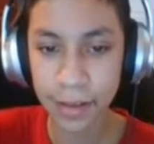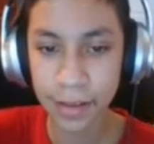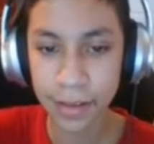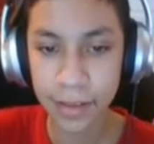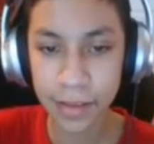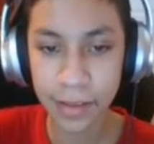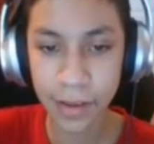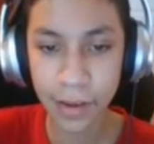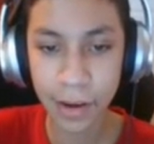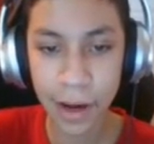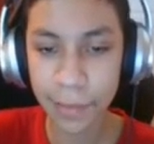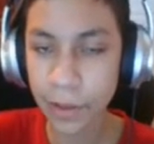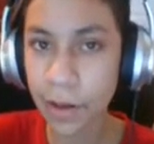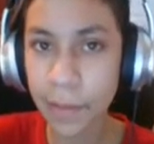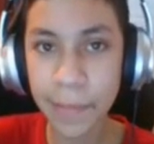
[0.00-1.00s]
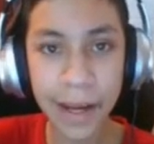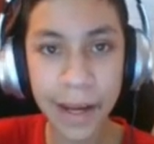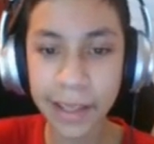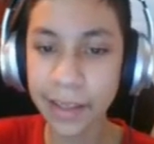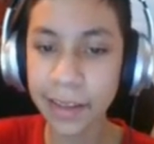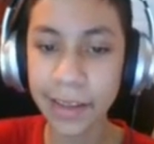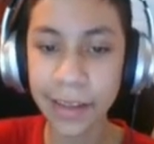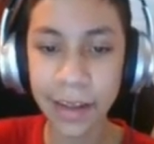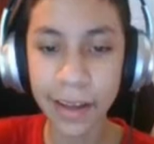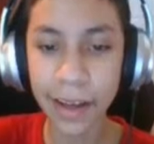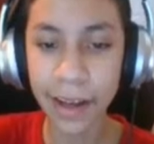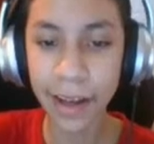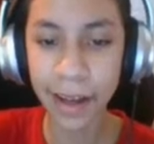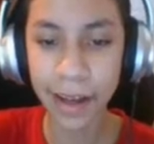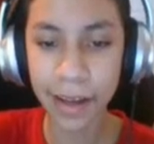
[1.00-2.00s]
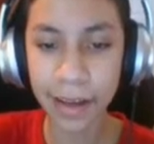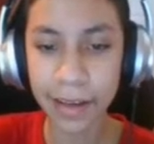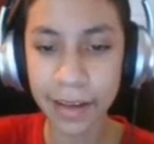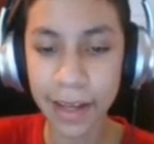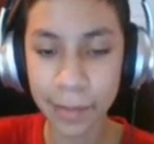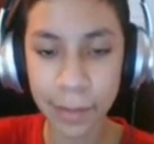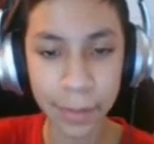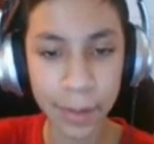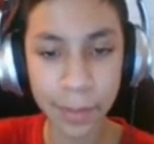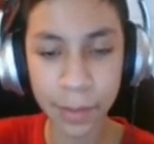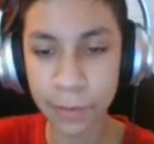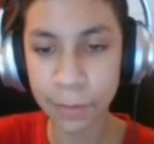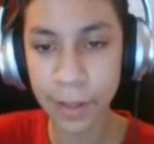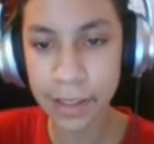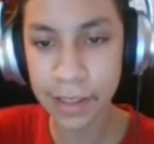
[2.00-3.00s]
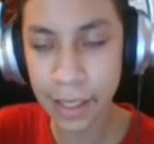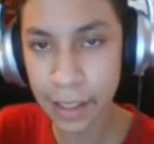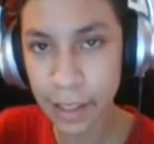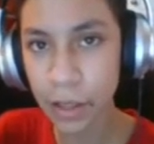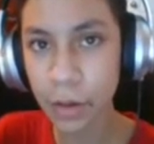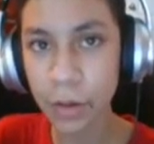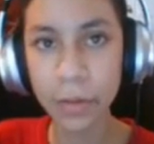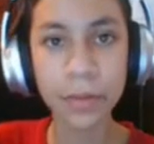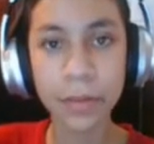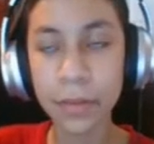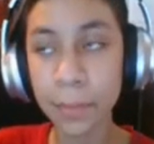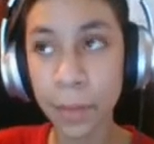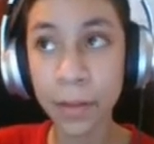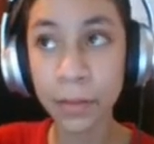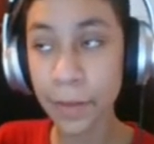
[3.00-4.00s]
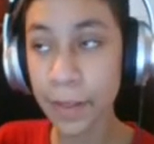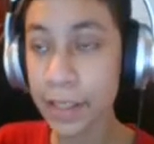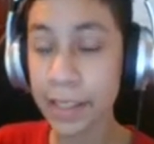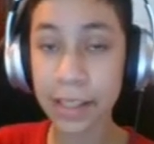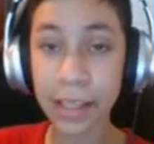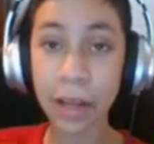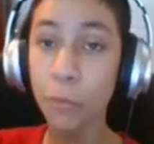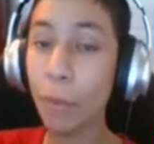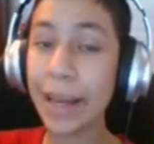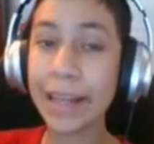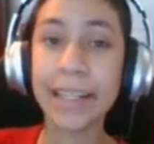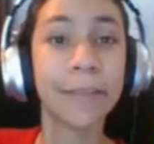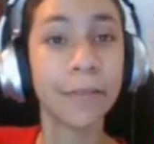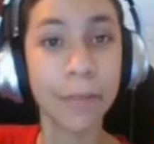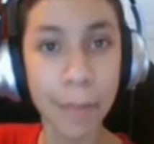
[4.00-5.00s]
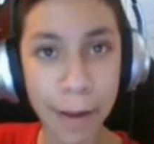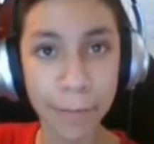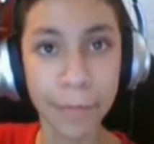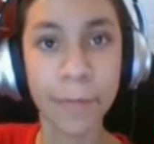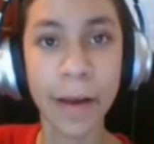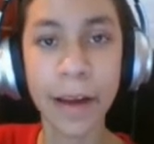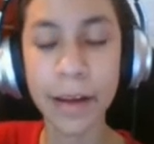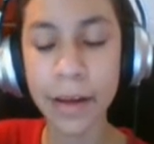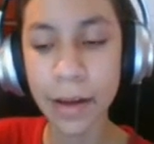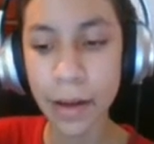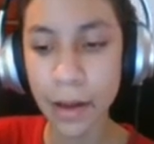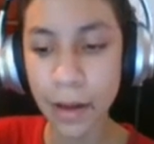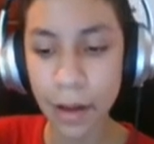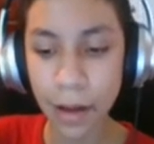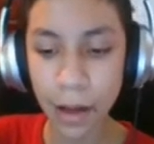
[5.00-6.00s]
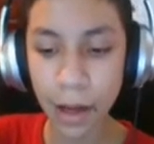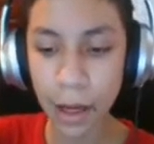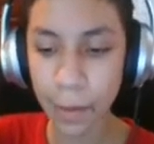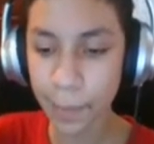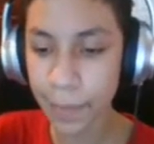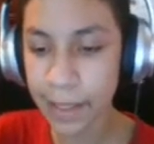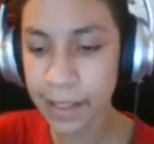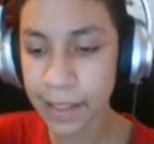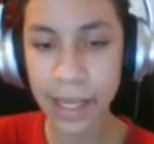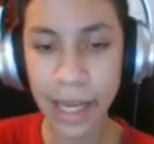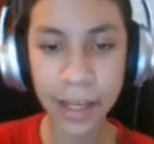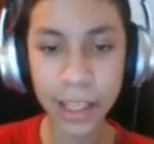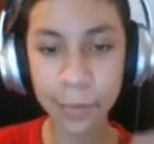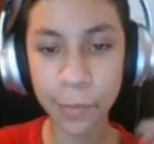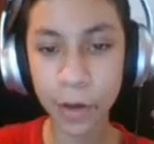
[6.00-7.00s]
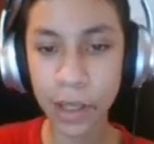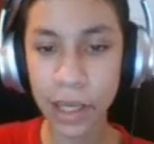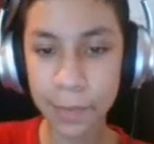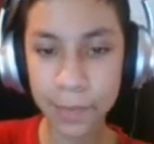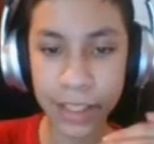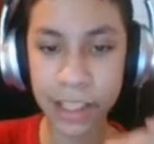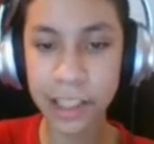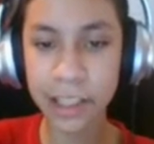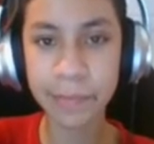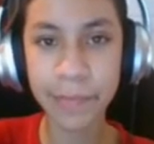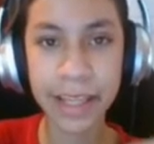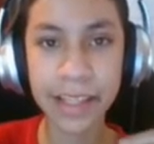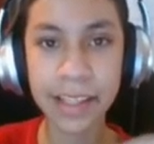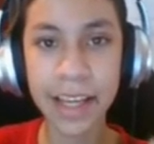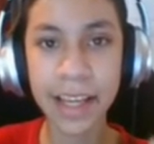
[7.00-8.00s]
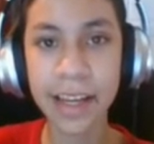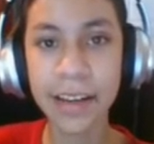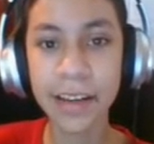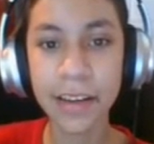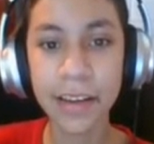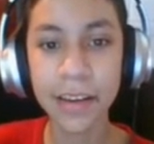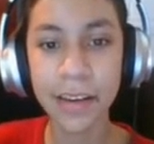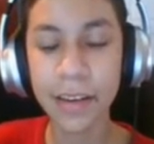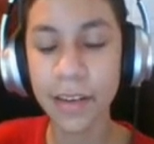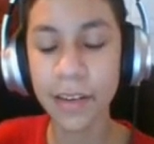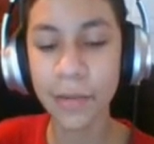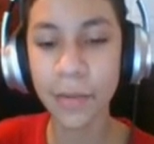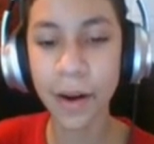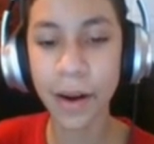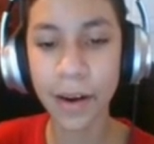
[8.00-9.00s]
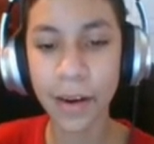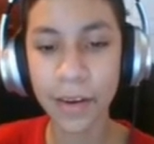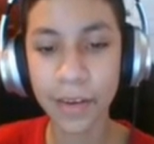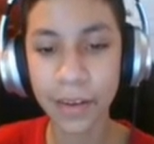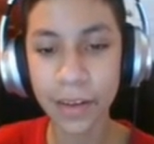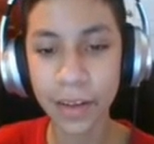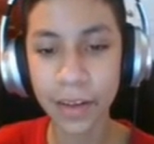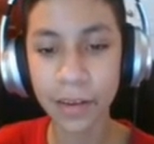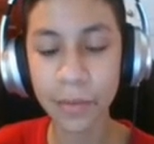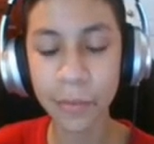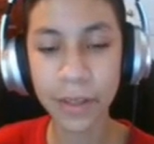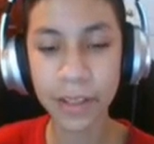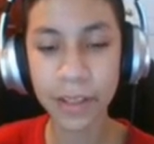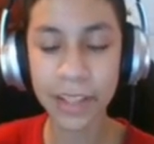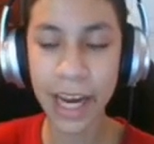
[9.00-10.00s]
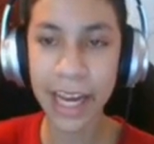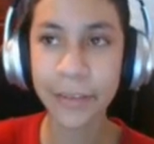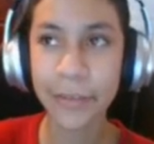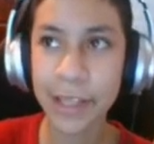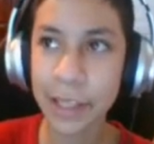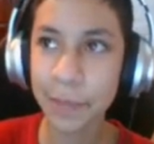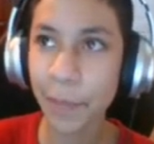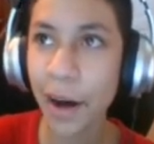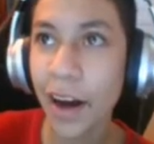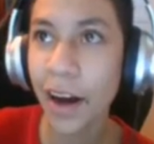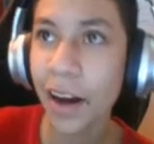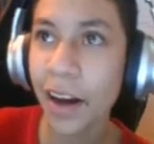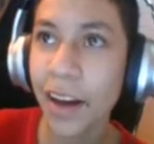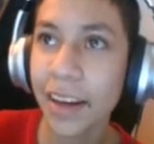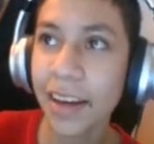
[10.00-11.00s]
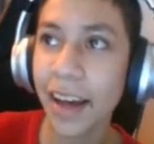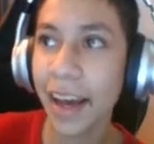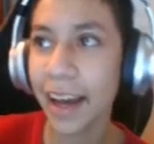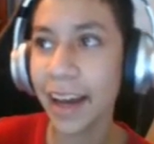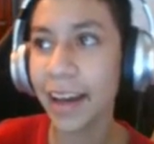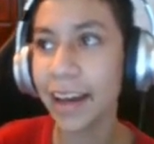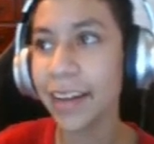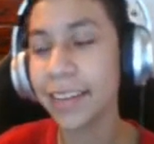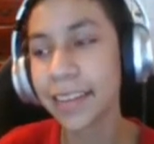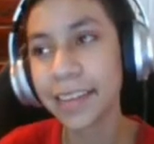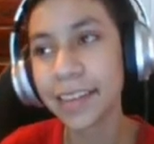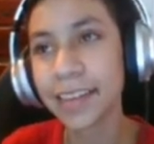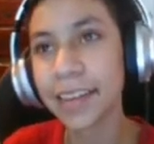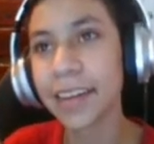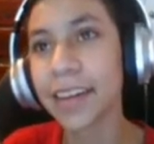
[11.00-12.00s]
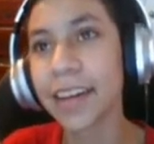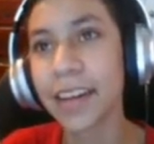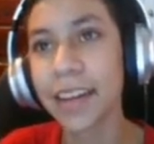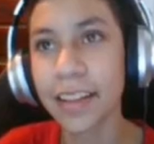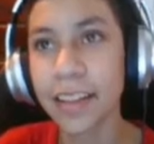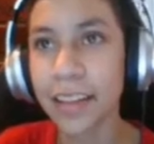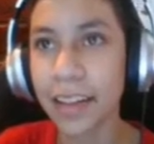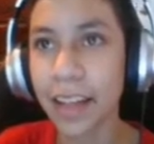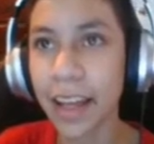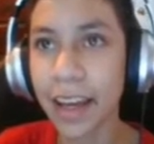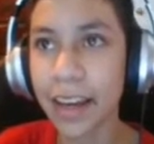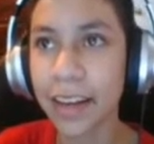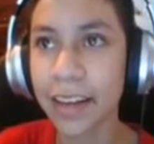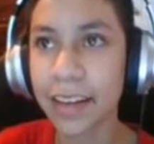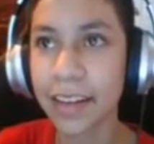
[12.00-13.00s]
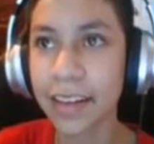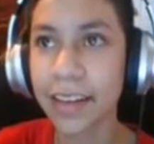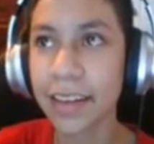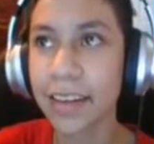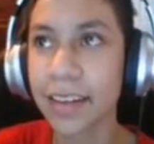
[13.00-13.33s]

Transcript: So I'm going back in and I'm gonna play Pearl Defense. I know Pearl Defense is uh, way different from FFA. Um, it's kind of like a more competition-based thing where when you die you respawn and like